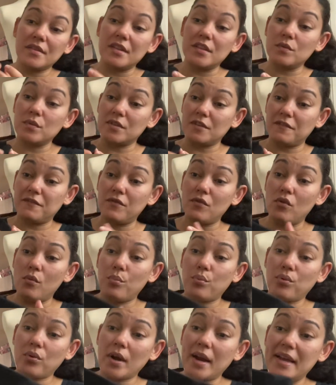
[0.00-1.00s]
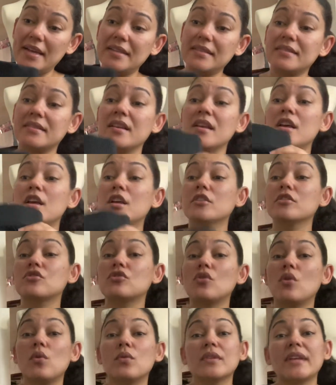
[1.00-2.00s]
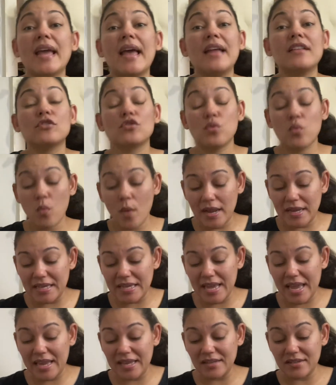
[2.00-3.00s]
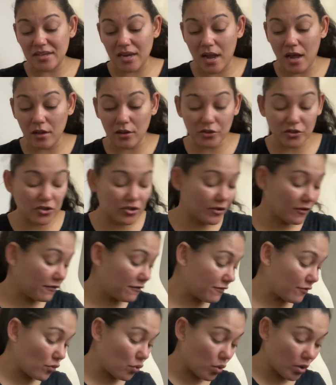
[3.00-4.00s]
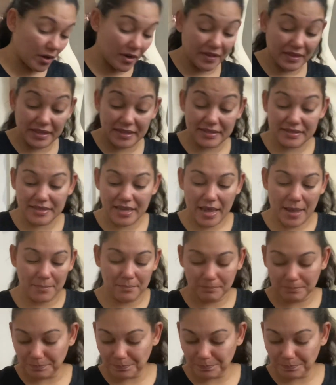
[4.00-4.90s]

this was a full price, sold at $28 for the set.